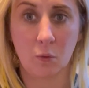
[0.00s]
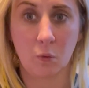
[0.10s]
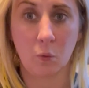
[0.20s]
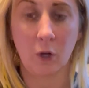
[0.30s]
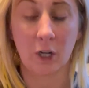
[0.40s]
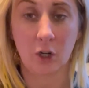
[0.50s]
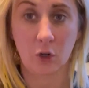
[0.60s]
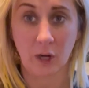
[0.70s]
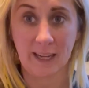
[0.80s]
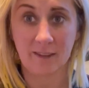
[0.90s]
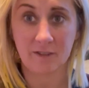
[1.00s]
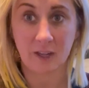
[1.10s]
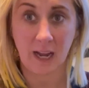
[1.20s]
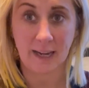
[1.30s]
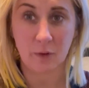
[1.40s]
work great
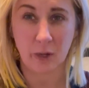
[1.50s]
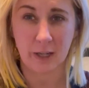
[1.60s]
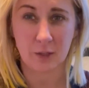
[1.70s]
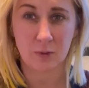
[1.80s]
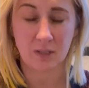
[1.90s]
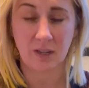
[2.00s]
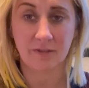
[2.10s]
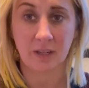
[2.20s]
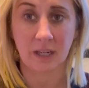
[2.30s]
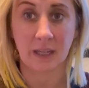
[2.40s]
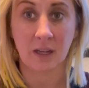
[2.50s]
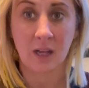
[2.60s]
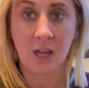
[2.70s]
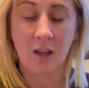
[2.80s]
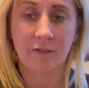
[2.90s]
for anyone who's suffering
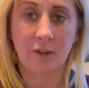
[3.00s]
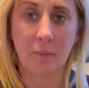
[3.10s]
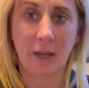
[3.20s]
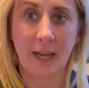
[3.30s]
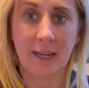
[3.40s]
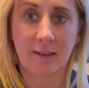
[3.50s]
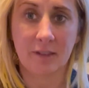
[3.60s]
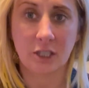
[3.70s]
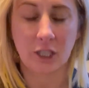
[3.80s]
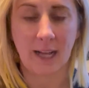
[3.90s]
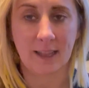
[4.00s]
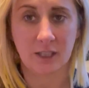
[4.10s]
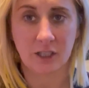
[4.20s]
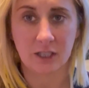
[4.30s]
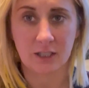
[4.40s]
from any of the
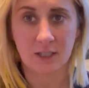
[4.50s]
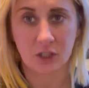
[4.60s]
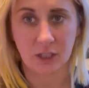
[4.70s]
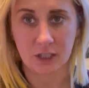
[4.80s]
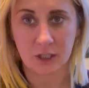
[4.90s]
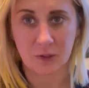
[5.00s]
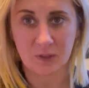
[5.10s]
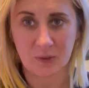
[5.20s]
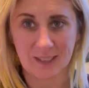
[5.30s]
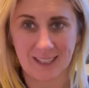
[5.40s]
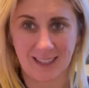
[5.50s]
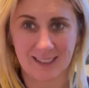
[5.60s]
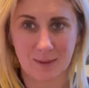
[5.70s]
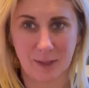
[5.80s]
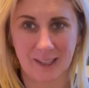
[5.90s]
challenges or issues we
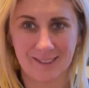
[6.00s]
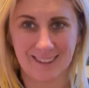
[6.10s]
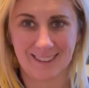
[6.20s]
talked about.